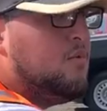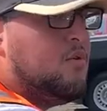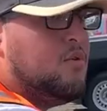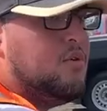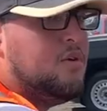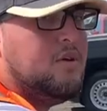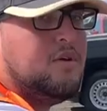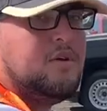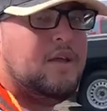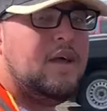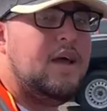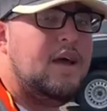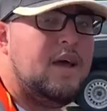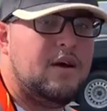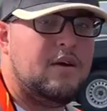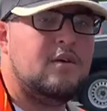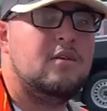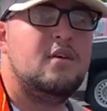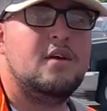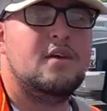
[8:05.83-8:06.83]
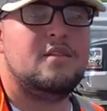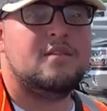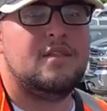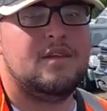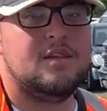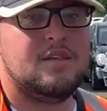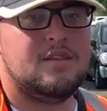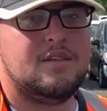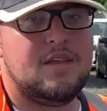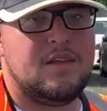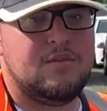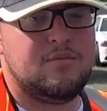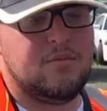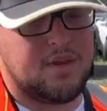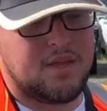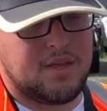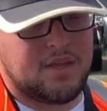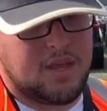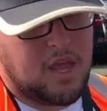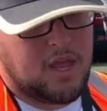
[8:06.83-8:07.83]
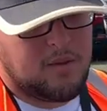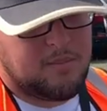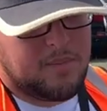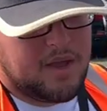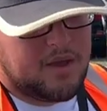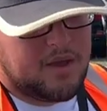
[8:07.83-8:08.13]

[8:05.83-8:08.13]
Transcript: more now than it did when it came